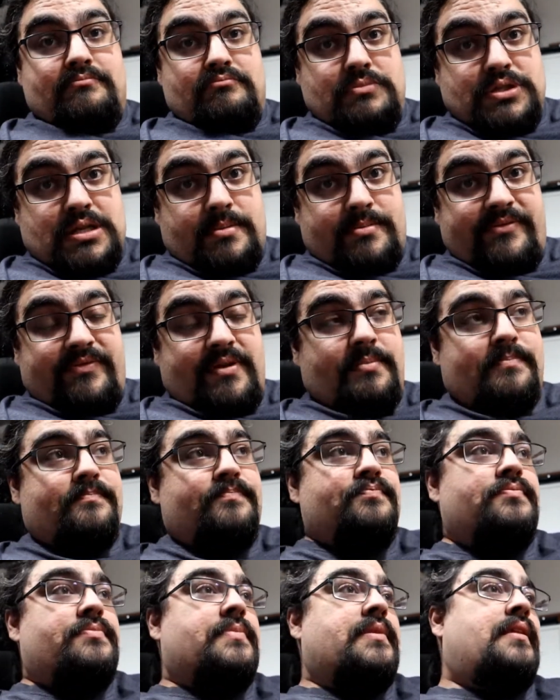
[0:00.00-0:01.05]
that'd be fun.
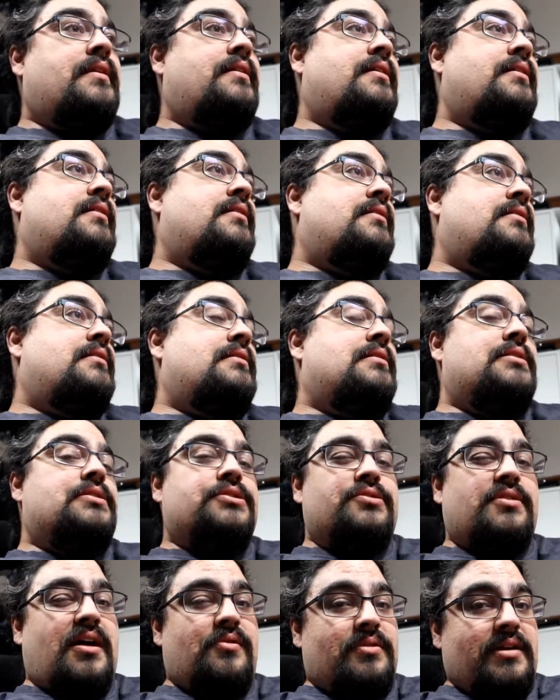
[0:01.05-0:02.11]

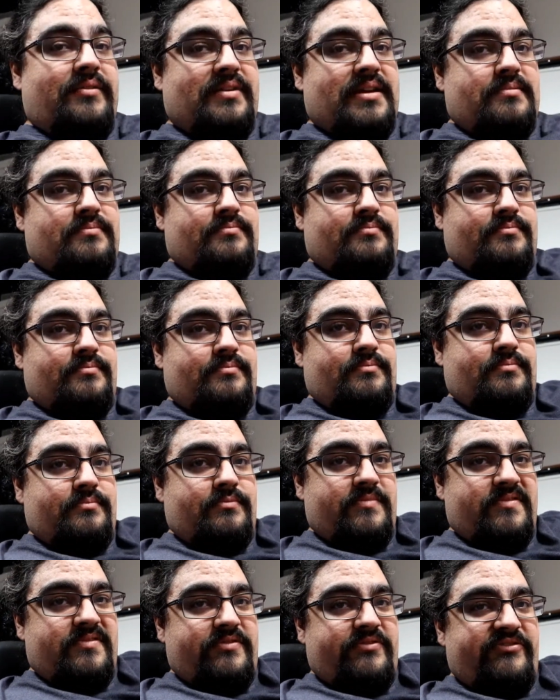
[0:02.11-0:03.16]
So I will give it
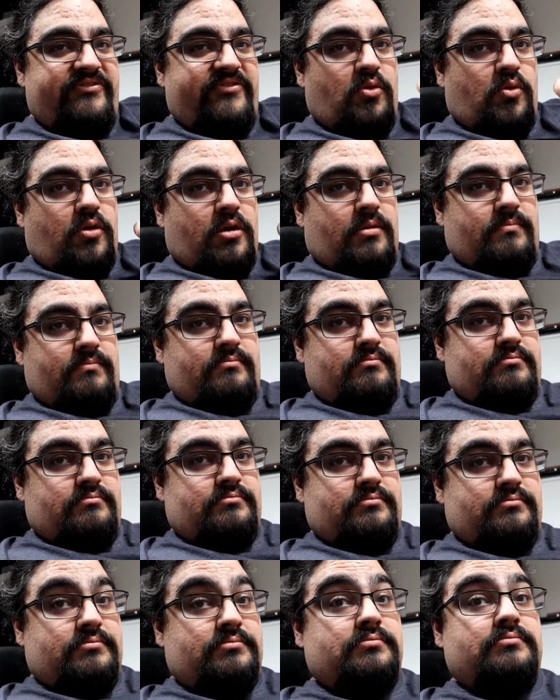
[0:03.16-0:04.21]
four
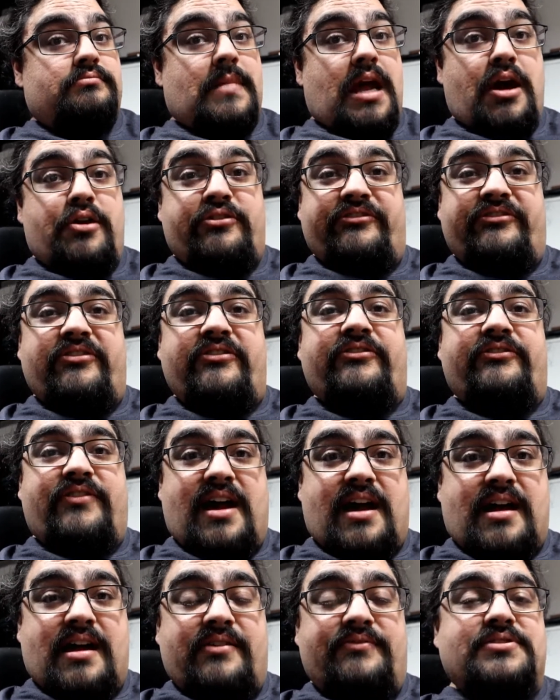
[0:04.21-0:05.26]
out of
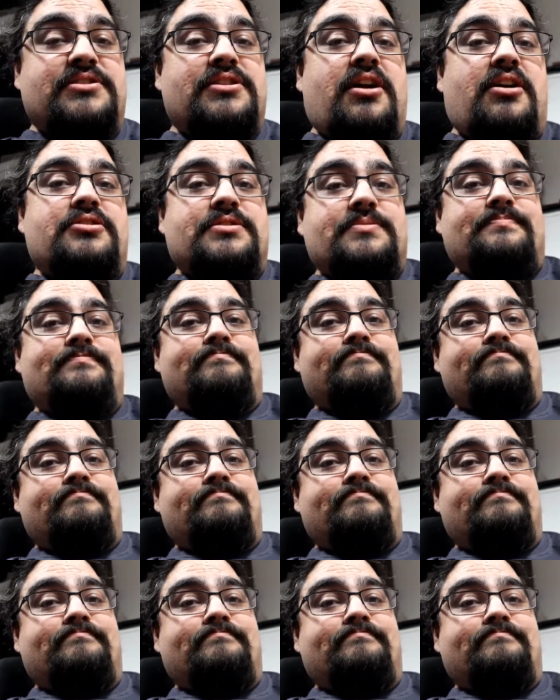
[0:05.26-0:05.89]
five stars.